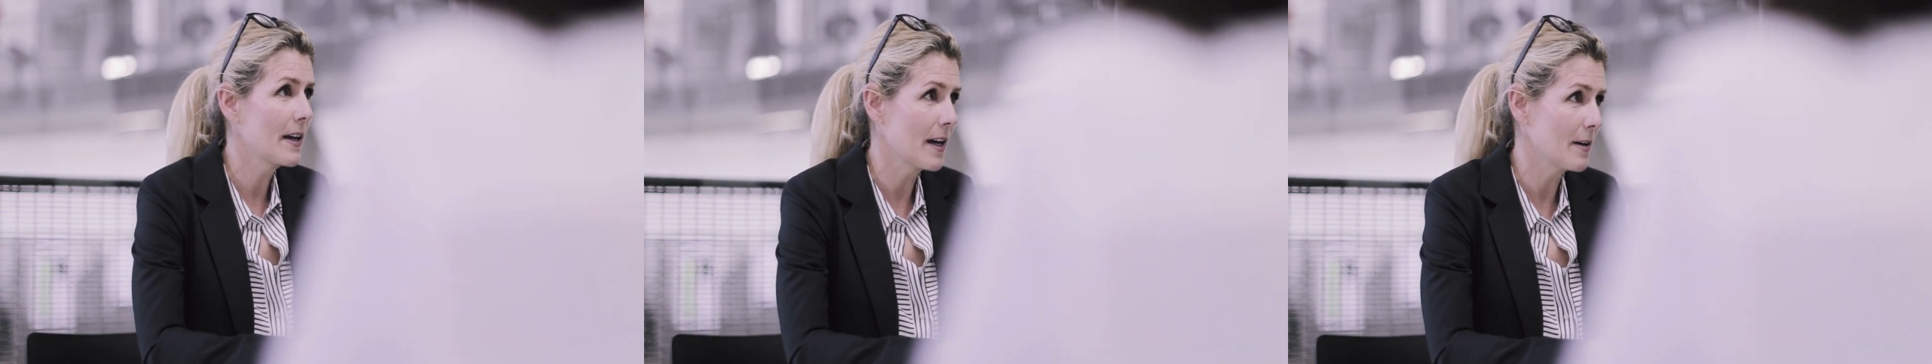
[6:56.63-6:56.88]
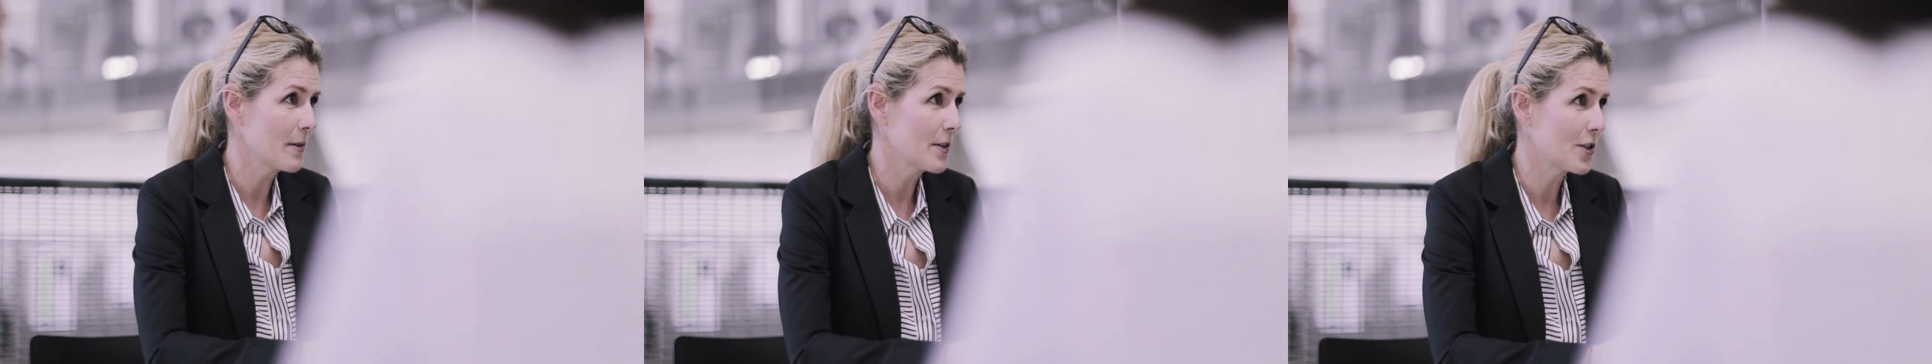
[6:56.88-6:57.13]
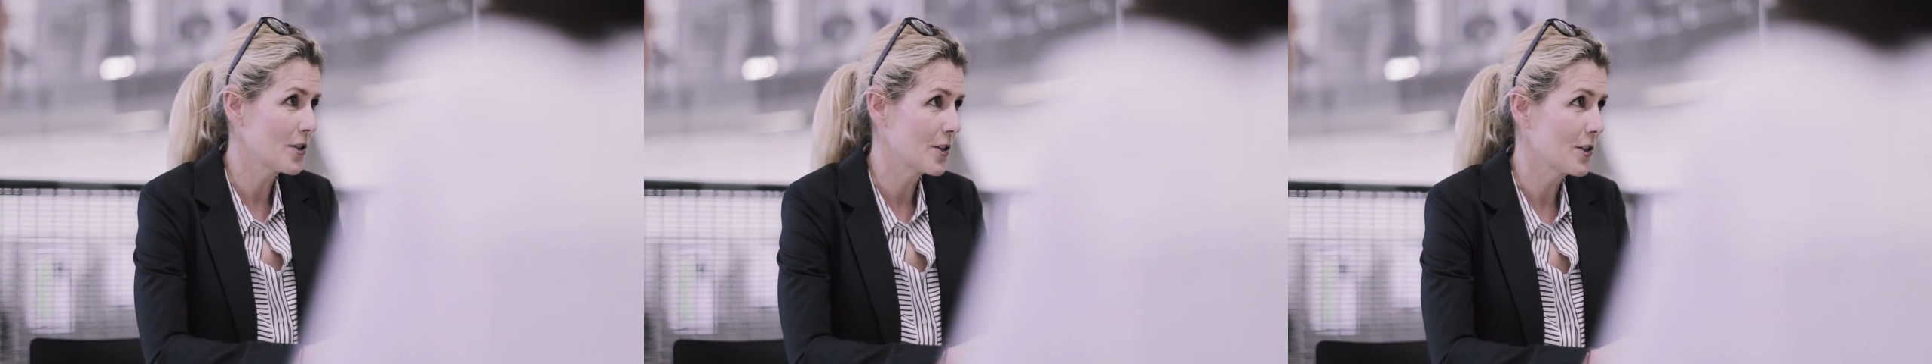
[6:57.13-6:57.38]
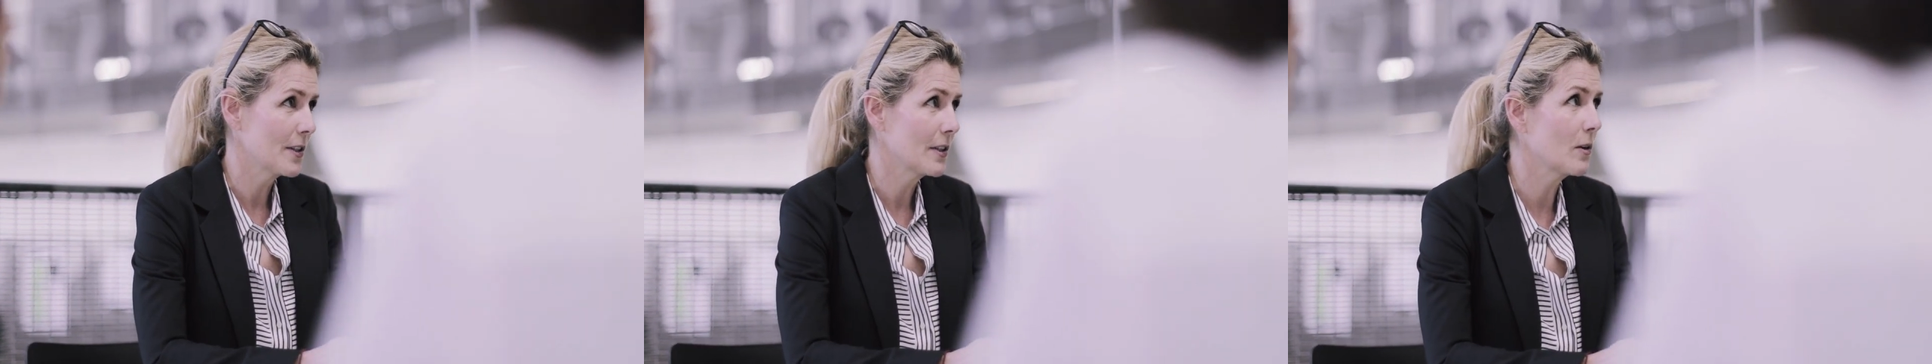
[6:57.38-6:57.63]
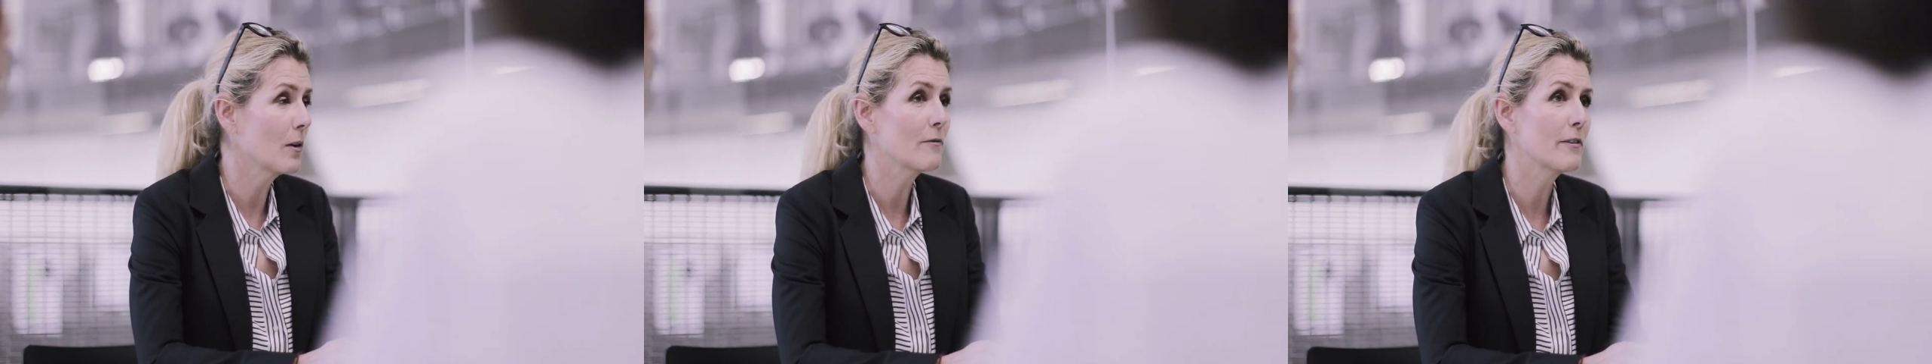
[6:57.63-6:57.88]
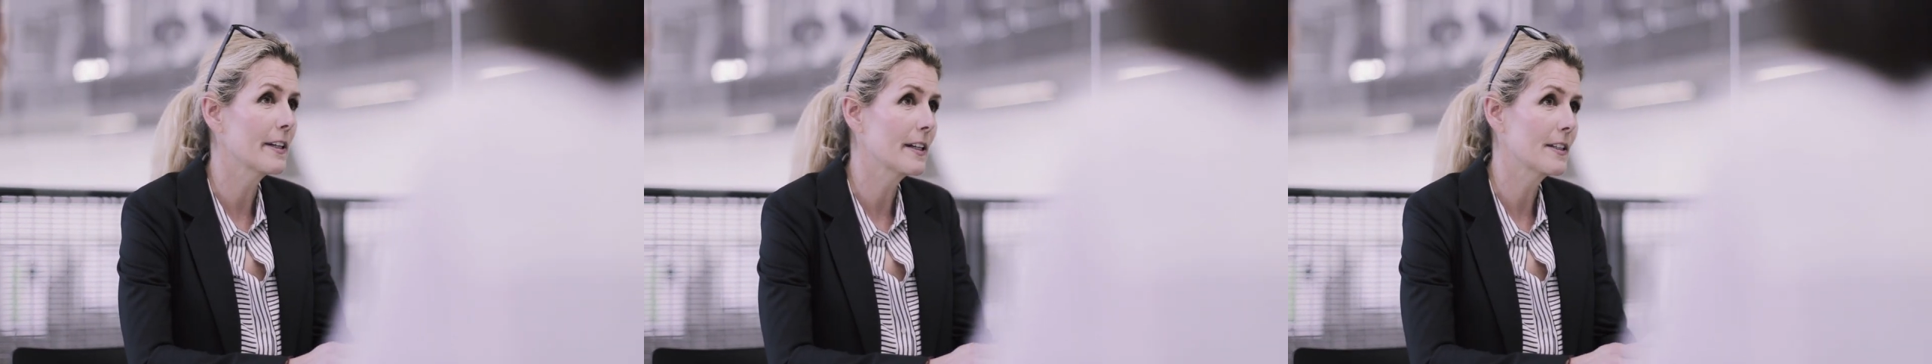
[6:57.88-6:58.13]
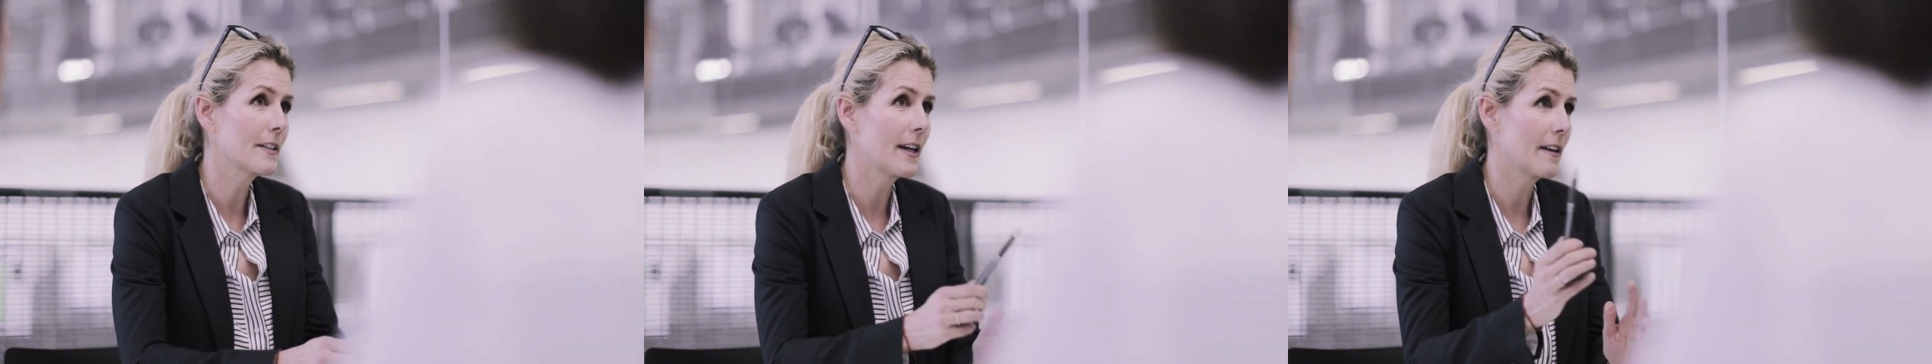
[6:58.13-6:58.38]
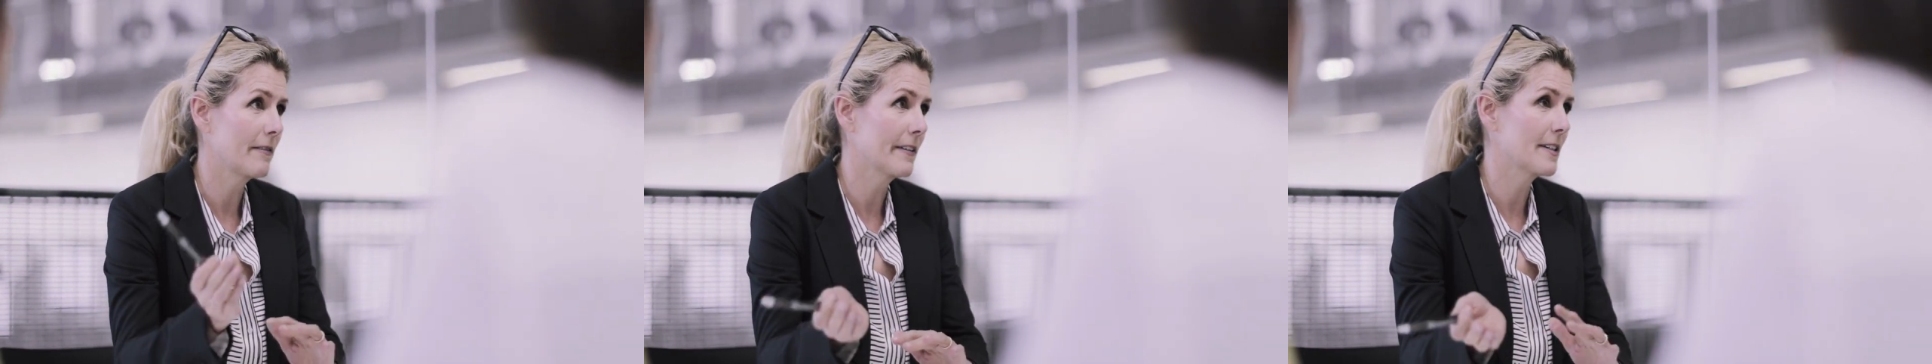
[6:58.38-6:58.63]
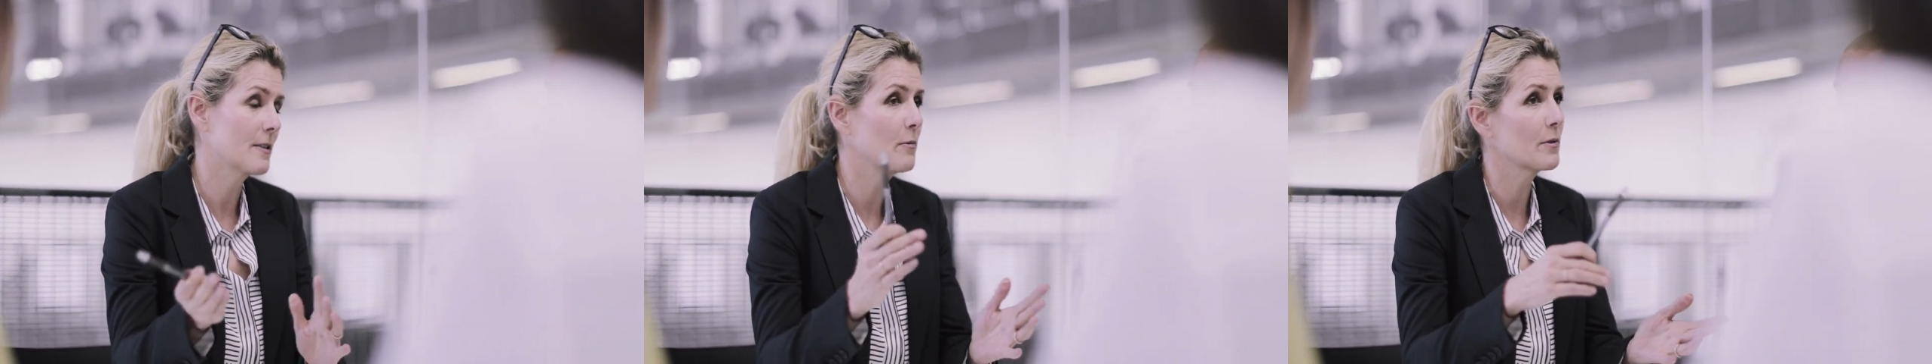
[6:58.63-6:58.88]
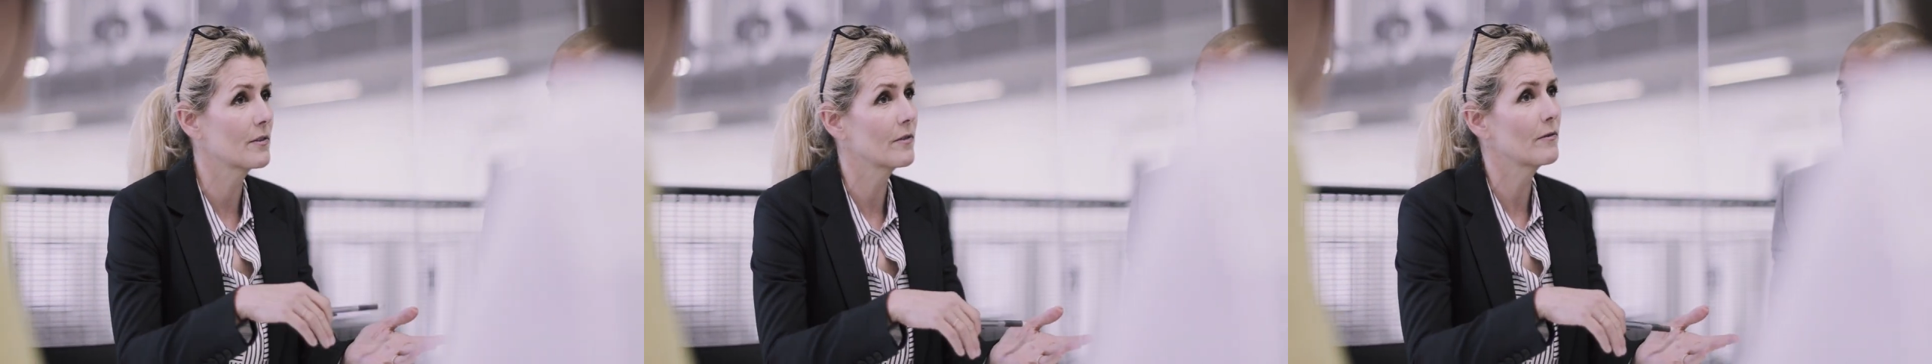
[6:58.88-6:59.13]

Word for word: The ideas and principles discussed in the book